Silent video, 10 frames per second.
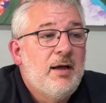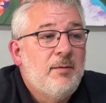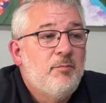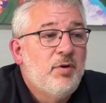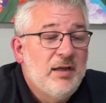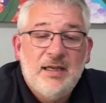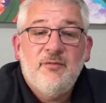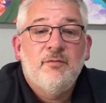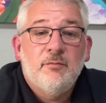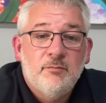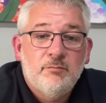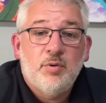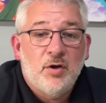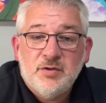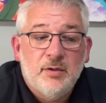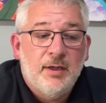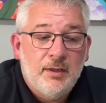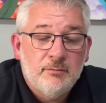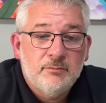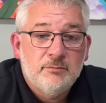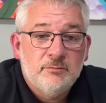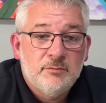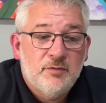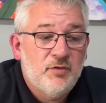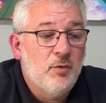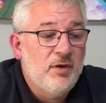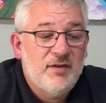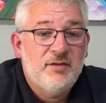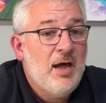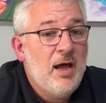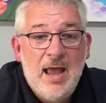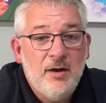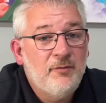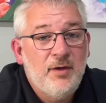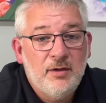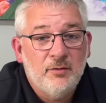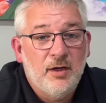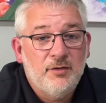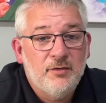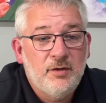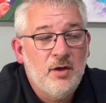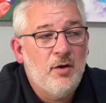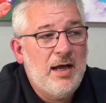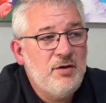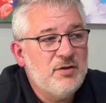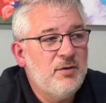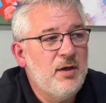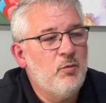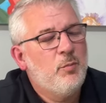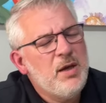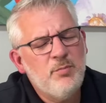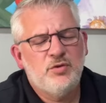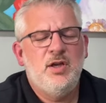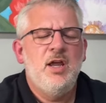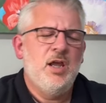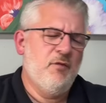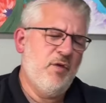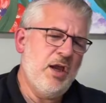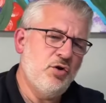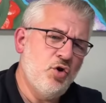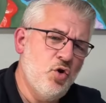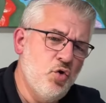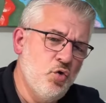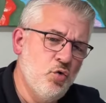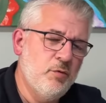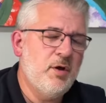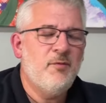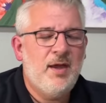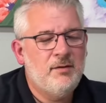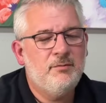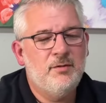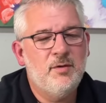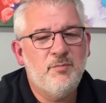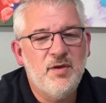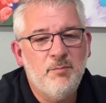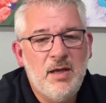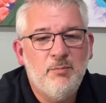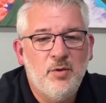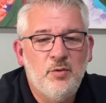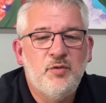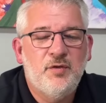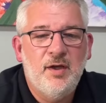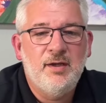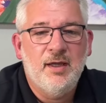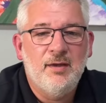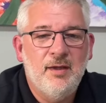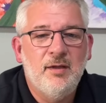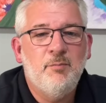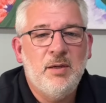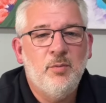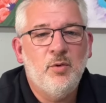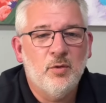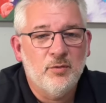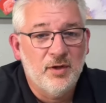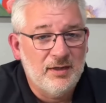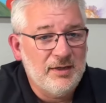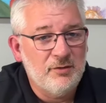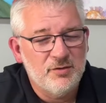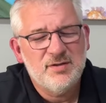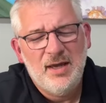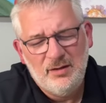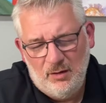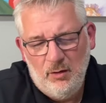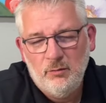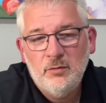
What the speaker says: belief personally. So it's not out of ignorance. I used to think, well, people, if they knew, no, the people who study it and the people who are the leaders, they know.